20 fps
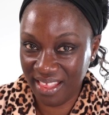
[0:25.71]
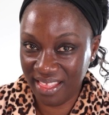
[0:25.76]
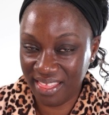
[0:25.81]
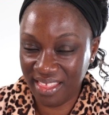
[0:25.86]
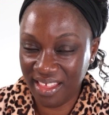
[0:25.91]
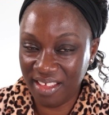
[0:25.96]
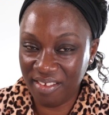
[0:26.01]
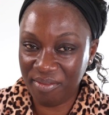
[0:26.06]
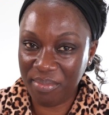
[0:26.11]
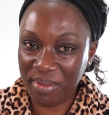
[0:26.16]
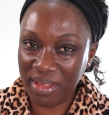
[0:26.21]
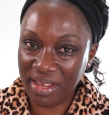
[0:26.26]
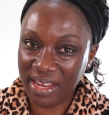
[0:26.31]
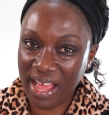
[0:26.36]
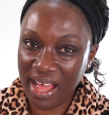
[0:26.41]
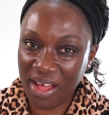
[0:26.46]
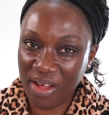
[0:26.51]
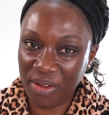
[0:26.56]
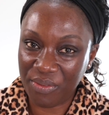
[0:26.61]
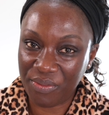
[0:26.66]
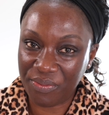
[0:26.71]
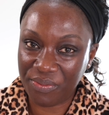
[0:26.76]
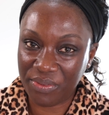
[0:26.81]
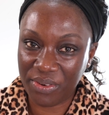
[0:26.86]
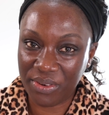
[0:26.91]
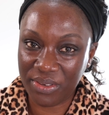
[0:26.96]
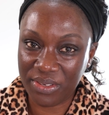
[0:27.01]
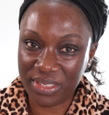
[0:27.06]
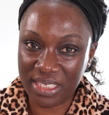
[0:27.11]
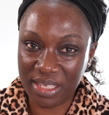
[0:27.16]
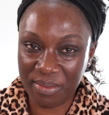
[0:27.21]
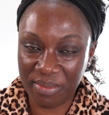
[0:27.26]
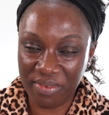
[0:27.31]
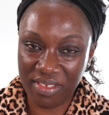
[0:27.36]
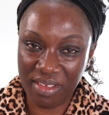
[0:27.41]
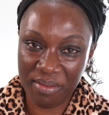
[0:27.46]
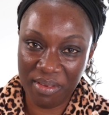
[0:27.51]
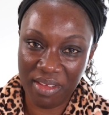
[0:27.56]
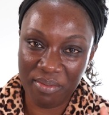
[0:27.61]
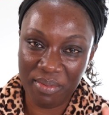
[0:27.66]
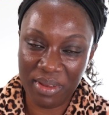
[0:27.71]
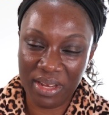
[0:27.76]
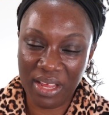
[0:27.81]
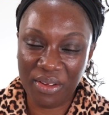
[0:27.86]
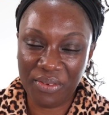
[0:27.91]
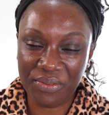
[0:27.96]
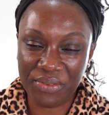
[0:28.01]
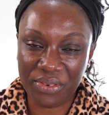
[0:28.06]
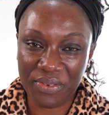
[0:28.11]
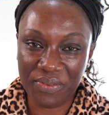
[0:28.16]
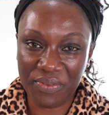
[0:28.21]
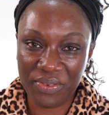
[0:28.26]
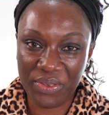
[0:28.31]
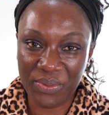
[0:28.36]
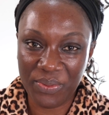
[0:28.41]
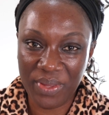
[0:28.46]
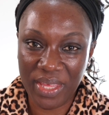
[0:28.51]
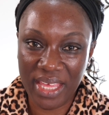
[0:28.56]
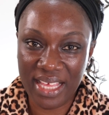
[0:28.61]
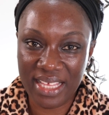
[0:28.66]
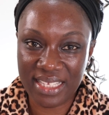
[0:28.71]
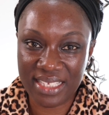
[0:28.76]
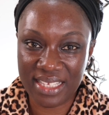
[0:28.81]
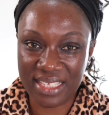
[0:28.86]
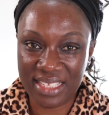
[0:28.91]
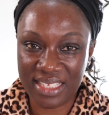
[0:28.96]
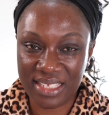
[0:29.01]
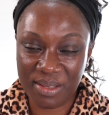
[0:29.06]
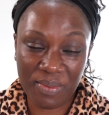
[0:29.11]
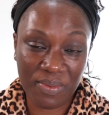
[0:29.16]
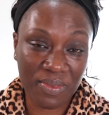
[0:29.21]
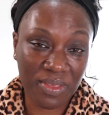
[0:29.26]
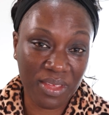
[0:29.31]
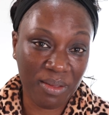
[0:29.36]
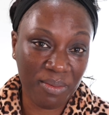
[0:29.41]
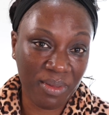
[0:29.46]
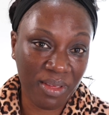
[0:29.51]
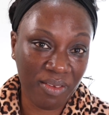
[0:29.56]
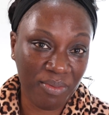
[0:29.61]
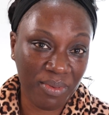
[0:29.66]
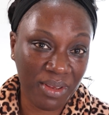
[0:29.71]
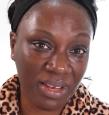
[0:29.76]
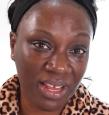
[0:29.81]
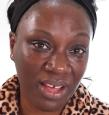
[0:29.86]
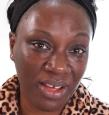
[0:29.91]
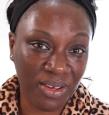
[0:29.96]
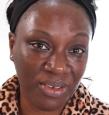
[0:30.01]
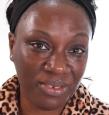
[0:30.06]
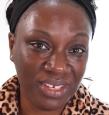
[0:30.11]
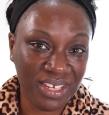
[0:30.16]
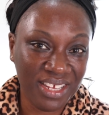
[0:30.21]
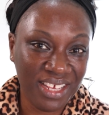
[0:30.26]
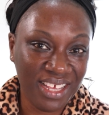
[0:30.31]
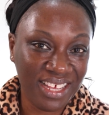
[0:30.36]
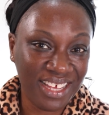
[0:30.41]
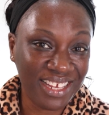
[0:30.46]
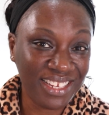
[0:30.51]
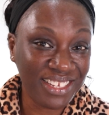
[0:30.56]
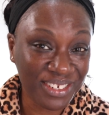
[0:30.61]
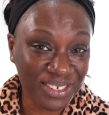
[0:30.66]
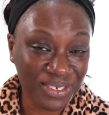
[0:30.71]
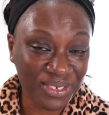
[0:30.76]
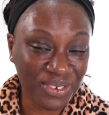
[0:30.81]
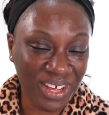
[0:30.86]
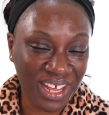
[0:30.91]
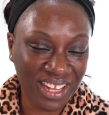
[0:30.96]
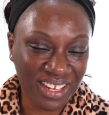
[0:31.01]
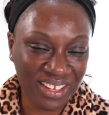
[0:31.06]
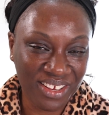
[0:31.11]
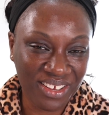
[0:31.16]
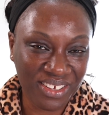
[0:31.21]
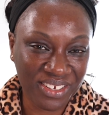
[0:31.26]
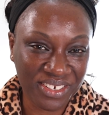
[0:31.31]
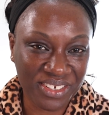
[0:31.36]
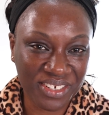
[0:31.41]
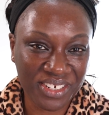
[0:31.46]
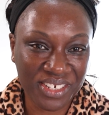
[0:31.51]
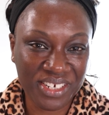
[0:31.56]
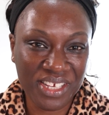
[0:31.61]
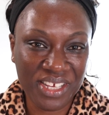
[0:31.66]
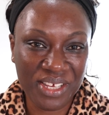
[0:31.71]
They've been out for, some of them have been out for a few weeks and some of them have been out a little while longer.